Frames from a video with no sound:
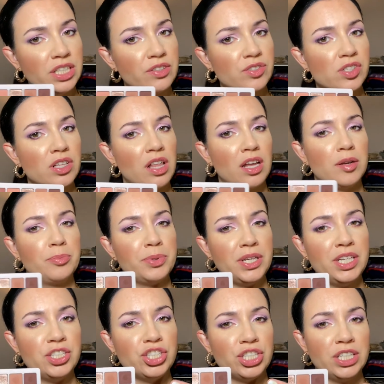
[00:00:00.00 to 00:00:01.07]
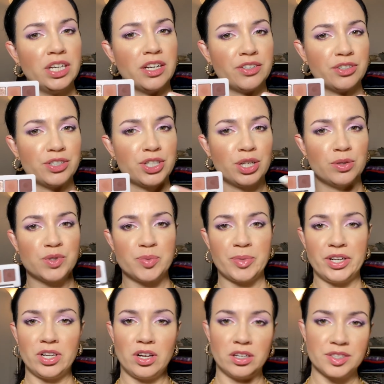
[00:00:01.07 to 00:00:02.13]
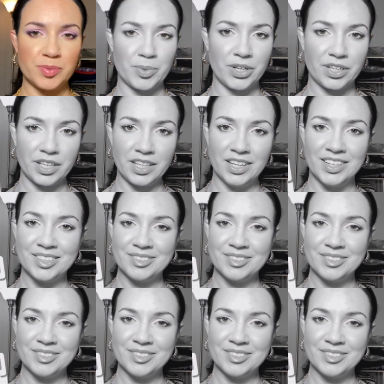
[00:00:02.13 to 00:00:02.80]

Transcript: There's a lot of peachy undertones. My dog is barking.